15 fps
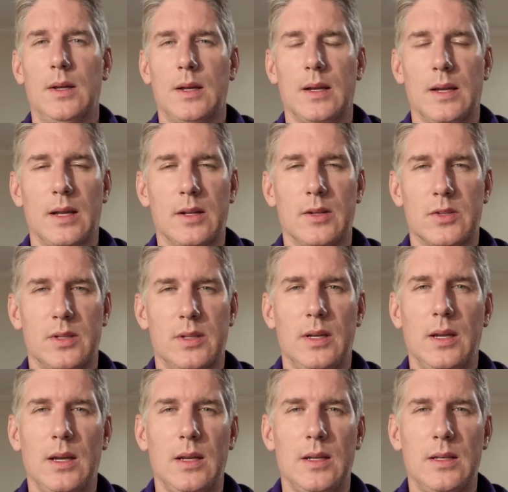against
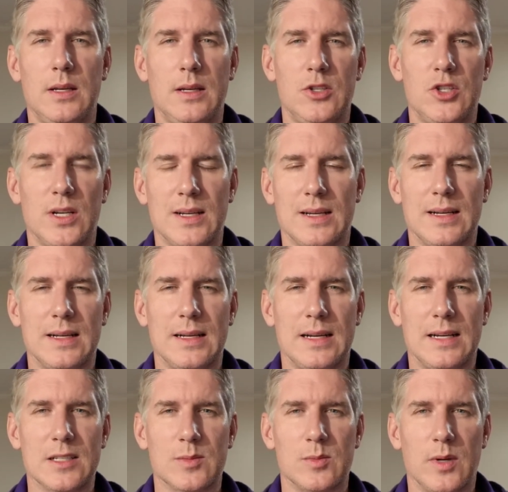the DJI
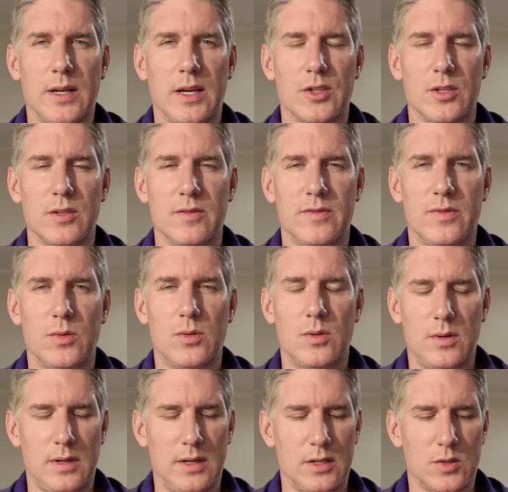Osmo Action
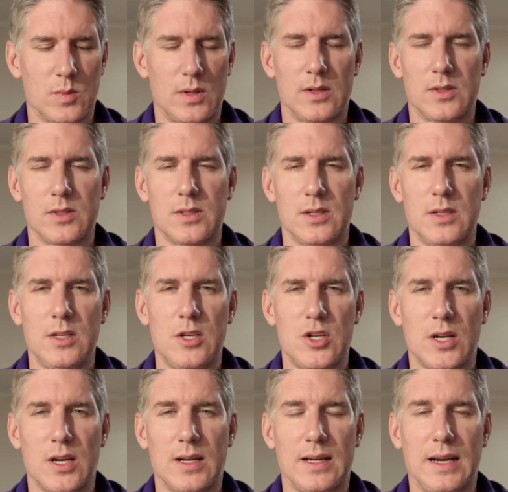4, as well as the
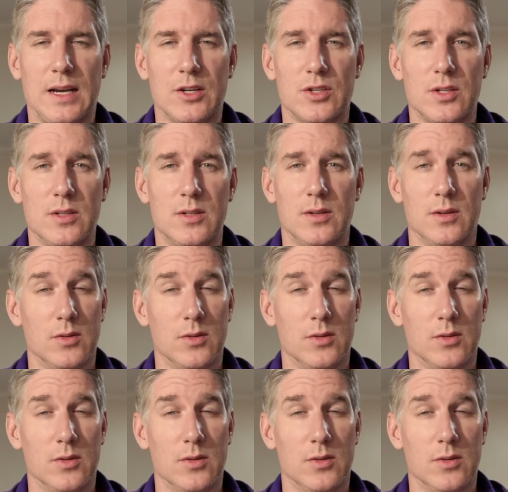DJI Action 2.